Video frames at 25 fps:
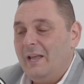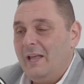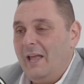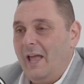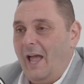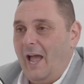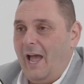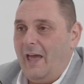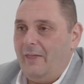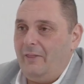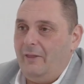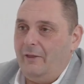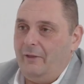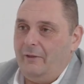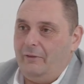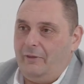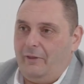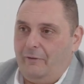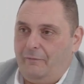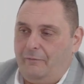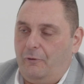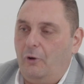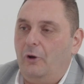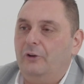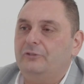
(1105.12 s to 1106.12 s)
And
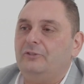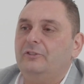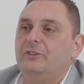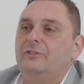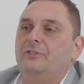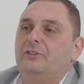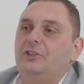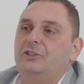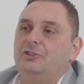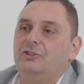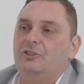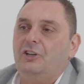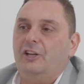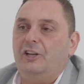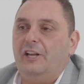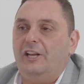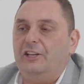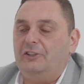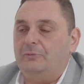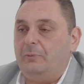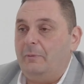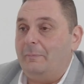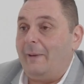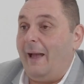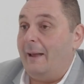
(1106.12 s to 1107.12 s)
the first decision that
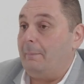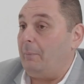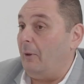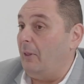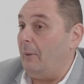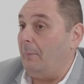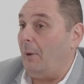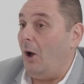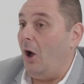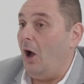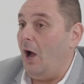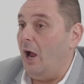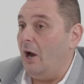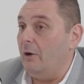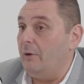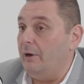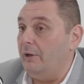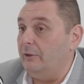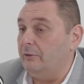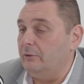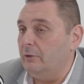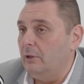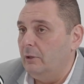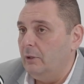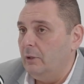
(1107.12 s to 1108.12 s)
needs to be made by the buyer
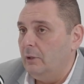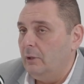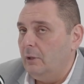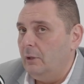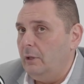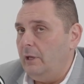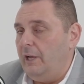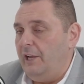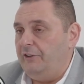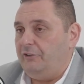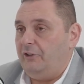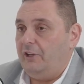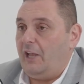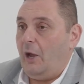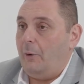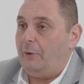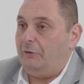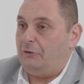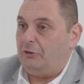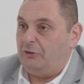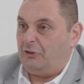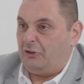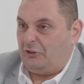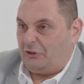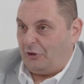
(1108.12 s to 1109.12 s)
is it going
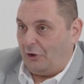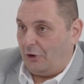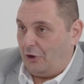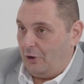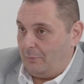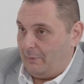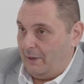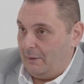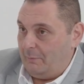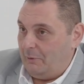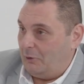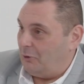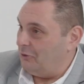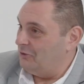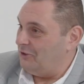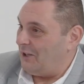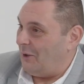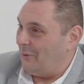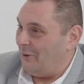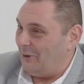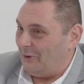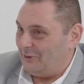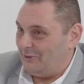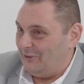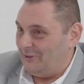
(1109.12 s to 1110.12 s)
to deter me because no
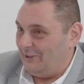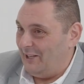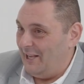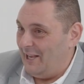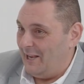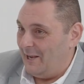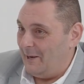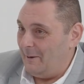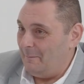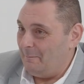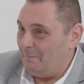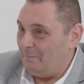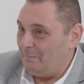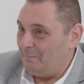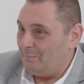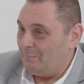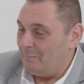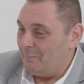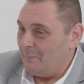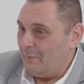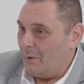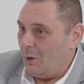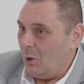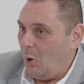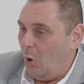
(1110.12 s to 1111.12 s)
one else is here,
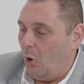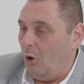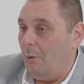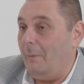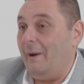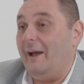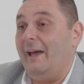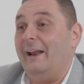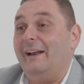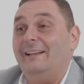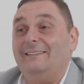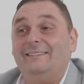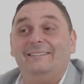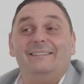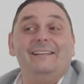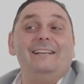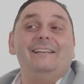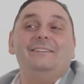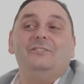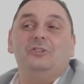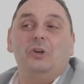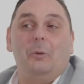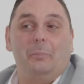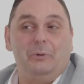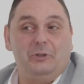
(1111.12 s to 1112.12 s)
or am I going to
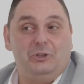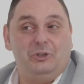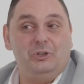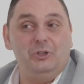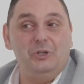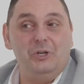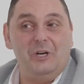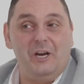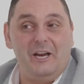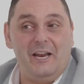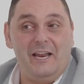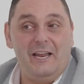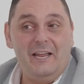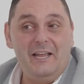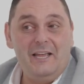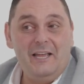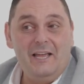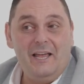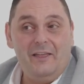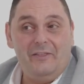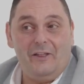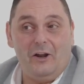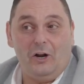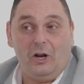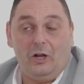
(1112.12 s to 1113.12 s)
seize the opportunity
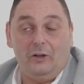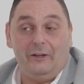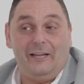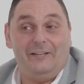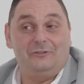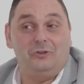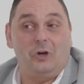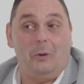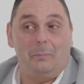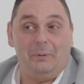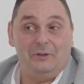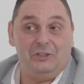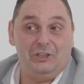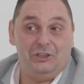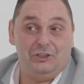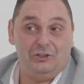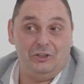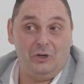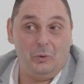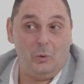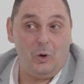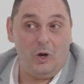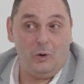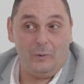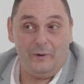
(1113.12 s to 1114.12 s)
that I've got less competition
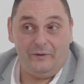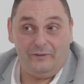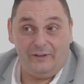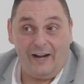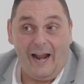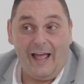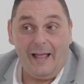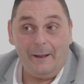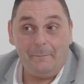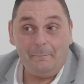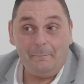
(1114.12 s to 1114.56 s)
to work with today?